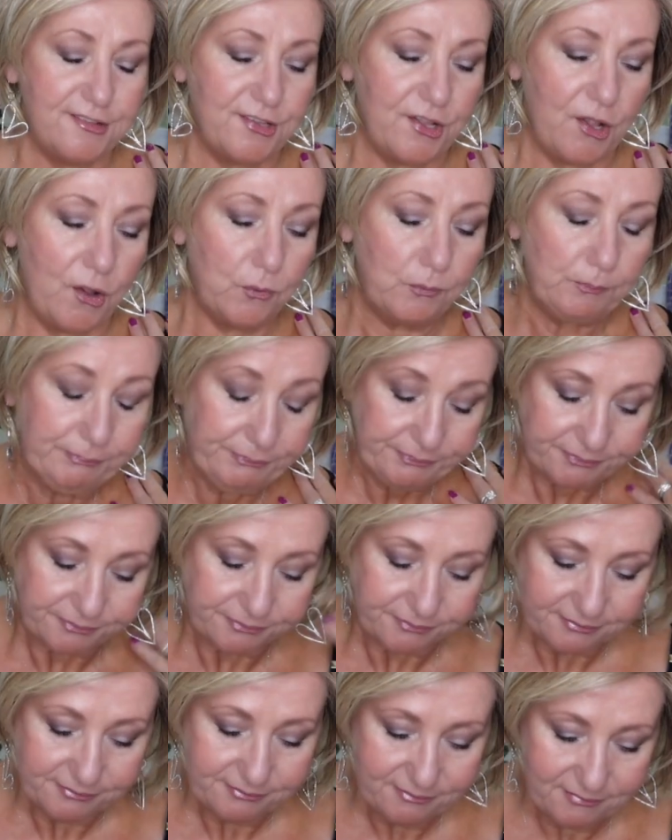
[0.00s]
So
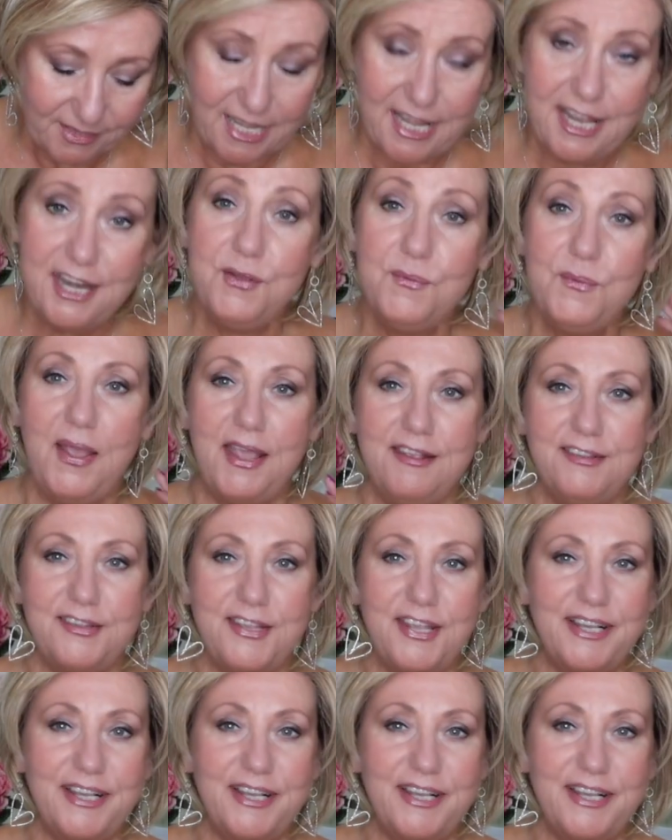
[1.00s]
anyways,